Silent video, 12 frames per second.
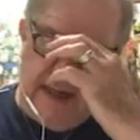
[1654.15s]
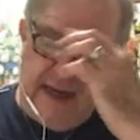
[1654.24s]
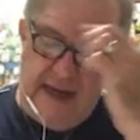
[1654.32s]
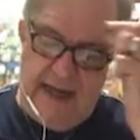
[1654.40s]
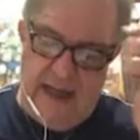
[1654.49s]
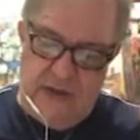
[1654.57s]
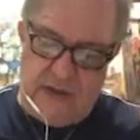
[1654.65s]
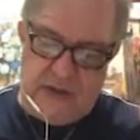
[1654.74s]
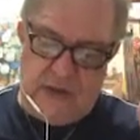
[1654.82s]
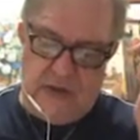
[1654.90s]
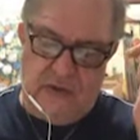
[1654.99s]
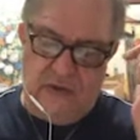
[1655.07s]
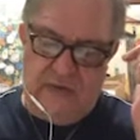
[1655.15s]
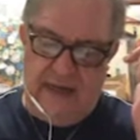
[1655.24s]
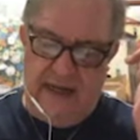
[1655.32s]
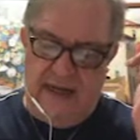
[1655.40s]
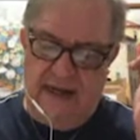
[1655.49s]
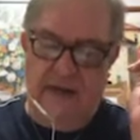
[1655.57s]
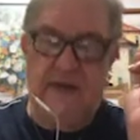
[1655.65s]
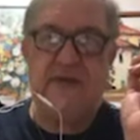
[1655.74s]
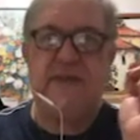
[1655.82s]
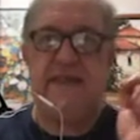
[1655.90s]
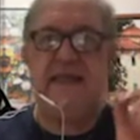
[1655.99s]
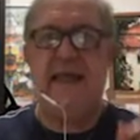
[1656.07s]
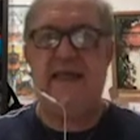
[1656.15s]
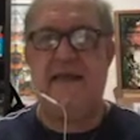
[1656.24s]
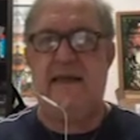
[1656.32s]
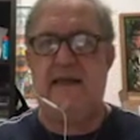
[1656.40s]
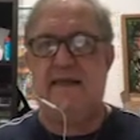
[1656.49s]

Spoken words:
also, you see that